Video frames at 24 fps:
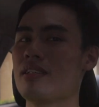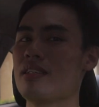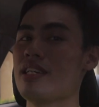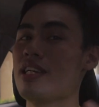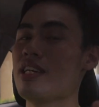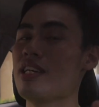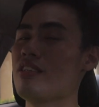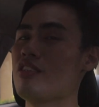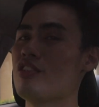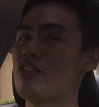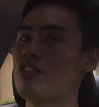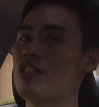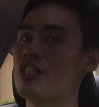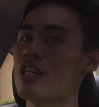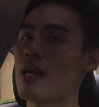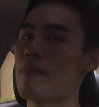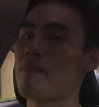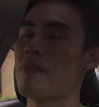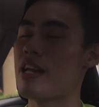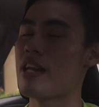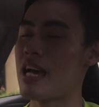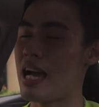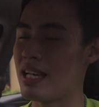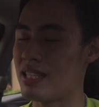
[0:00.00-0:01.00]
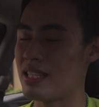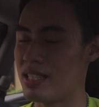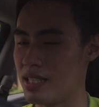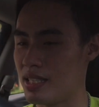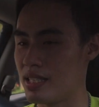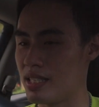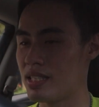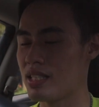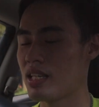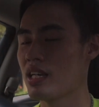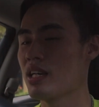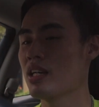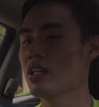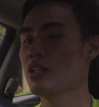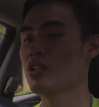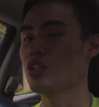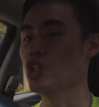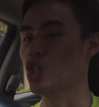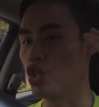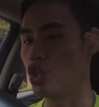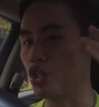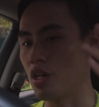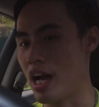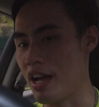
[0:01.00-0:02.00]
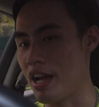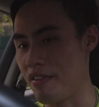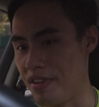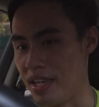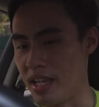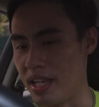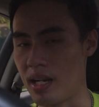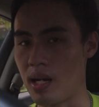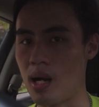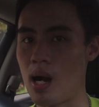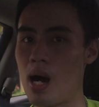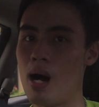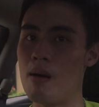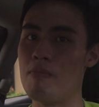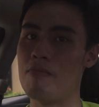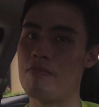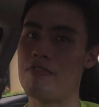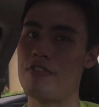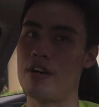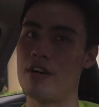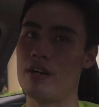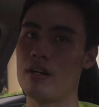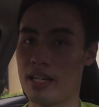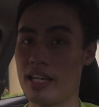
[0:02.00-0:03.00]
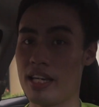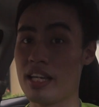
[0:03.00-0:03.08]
It jeopardizes driving comfort.